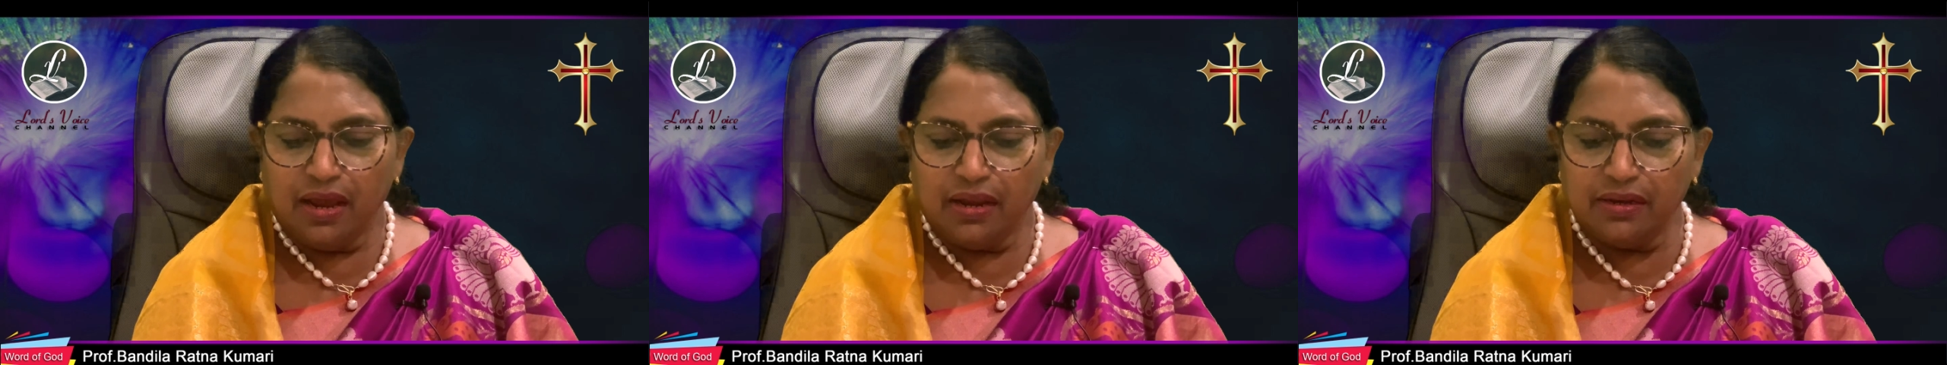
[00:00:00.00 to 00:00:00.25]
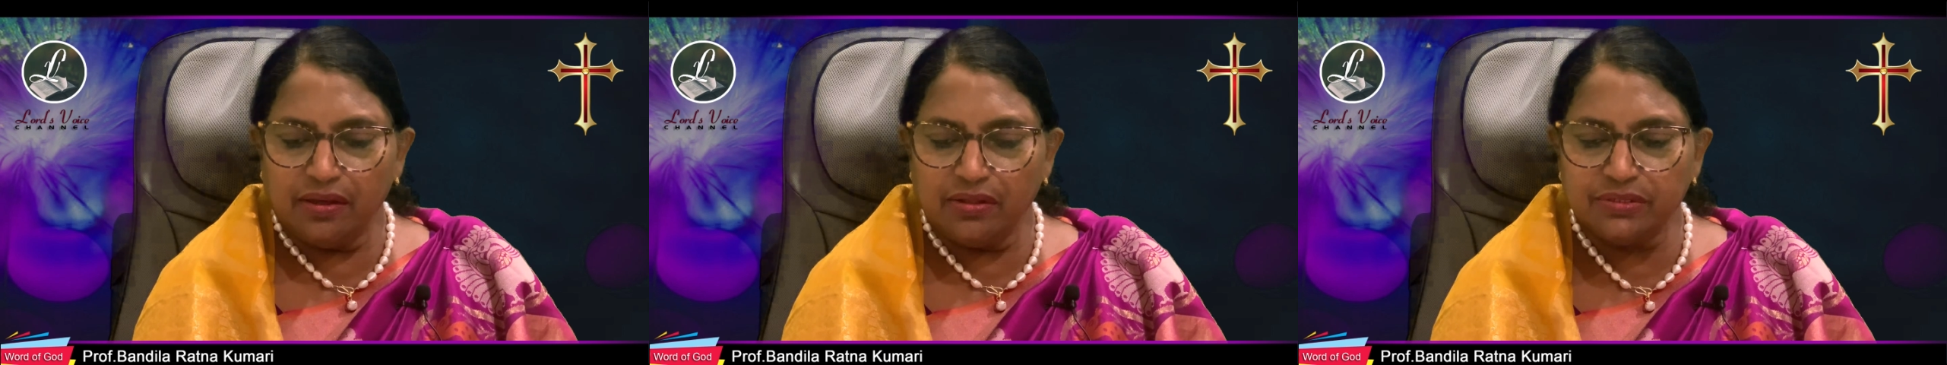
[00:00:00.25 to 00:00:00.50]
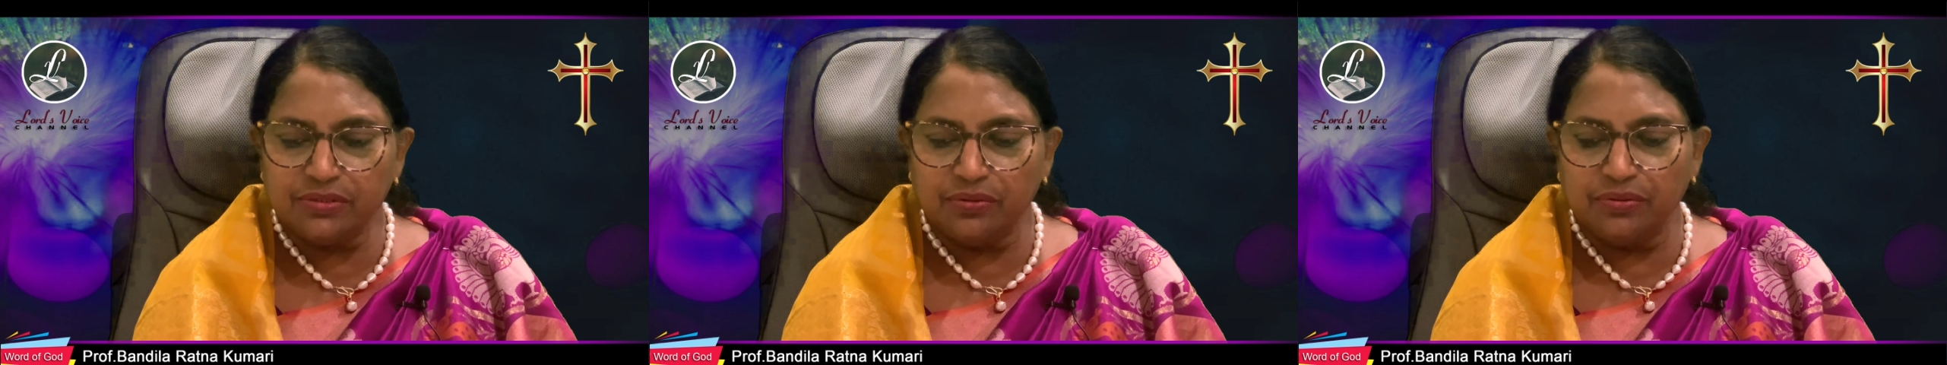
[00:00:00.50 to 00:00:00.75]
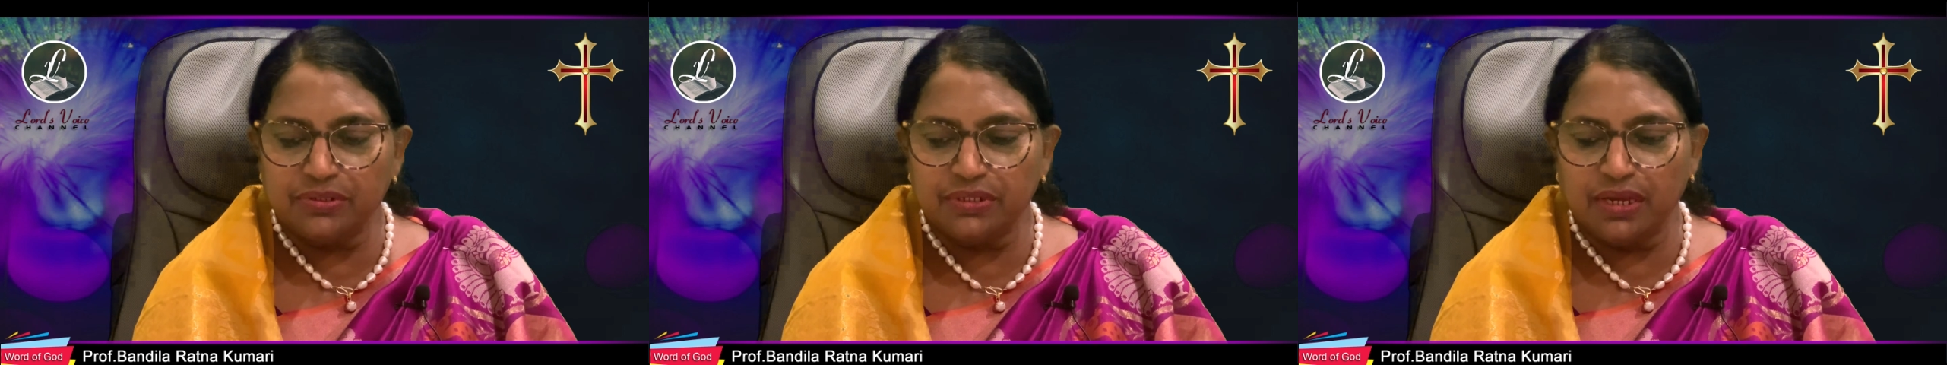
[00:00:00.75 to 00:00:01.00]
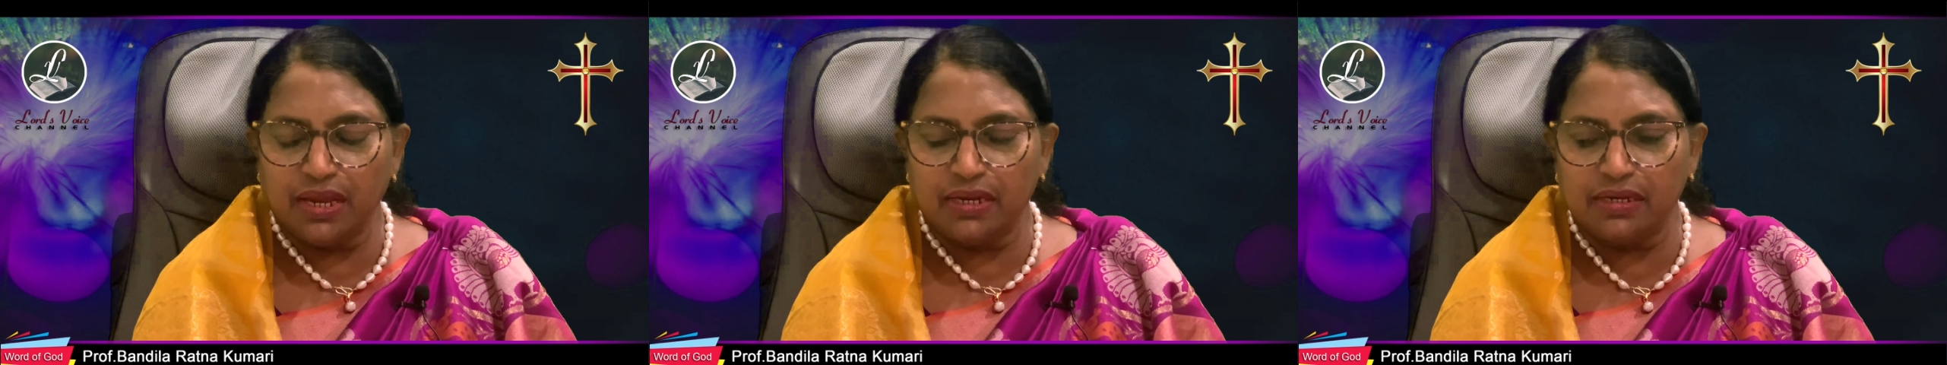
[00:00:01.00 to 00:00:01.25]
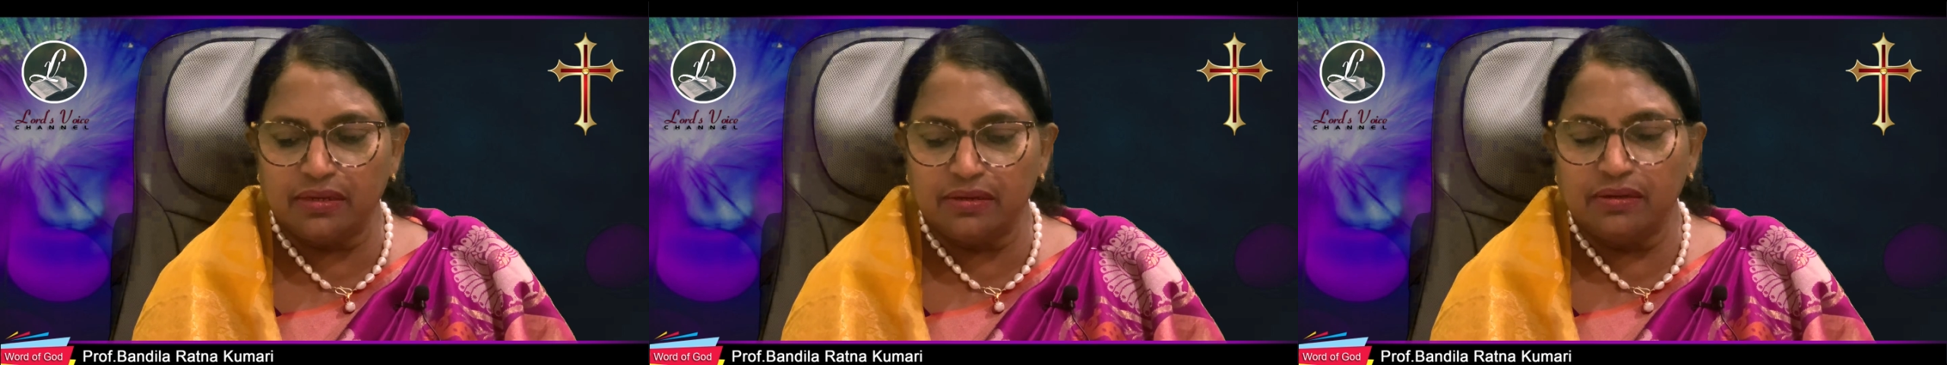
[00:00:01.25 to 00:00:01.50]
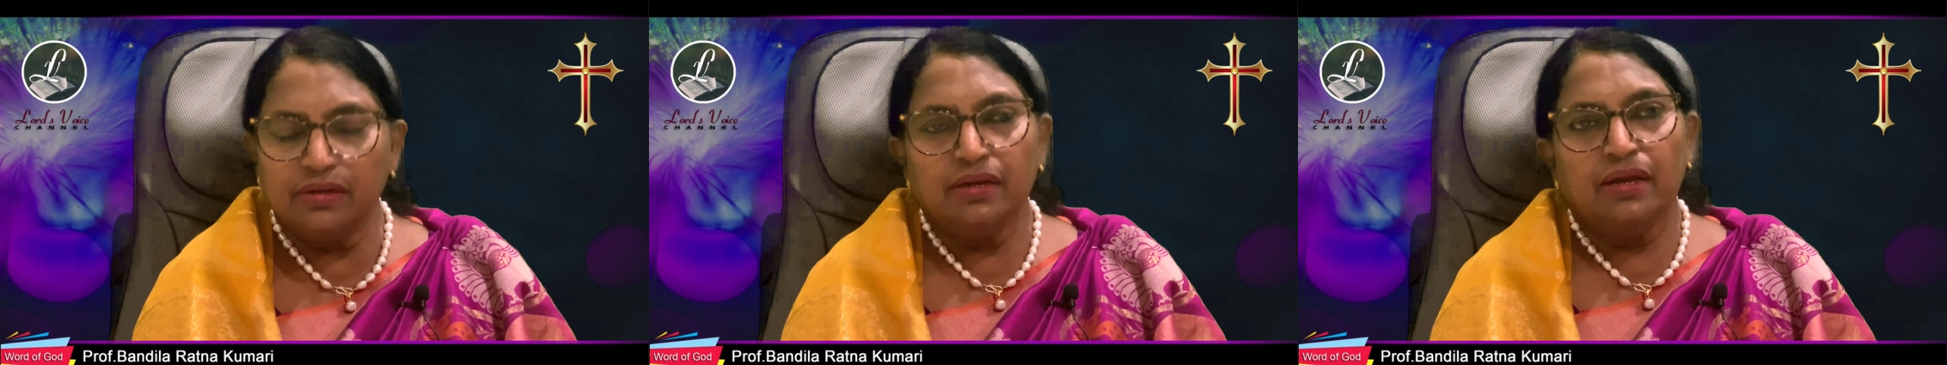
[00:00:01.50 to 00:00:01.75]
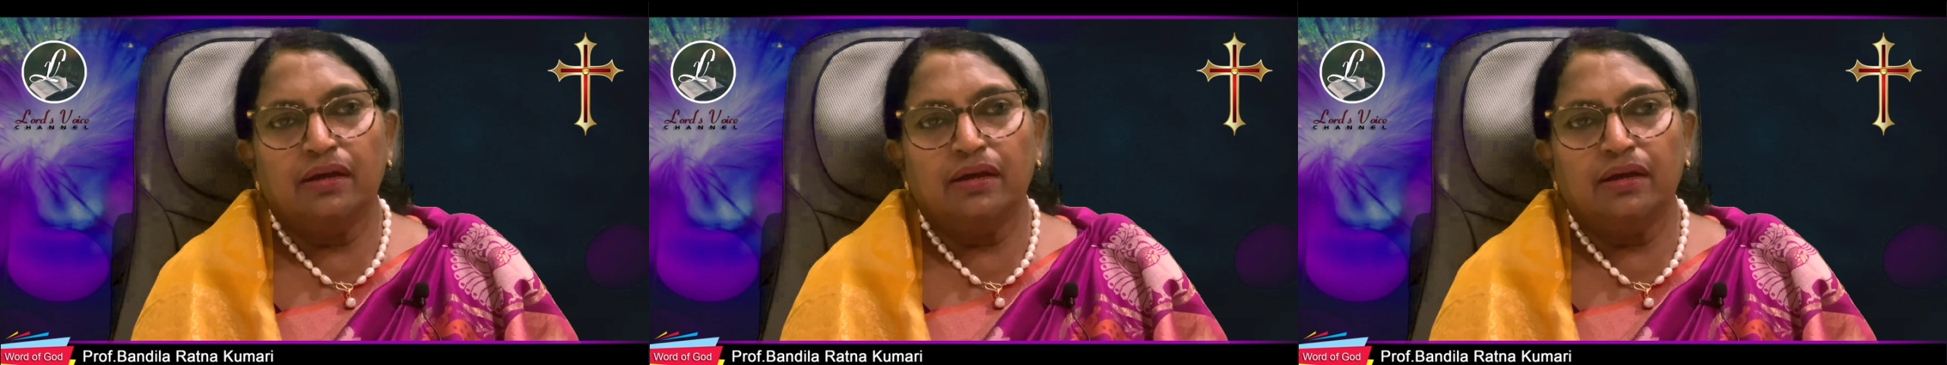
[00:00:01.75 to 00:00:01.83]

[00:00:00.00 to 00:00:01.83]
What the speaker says: And also she had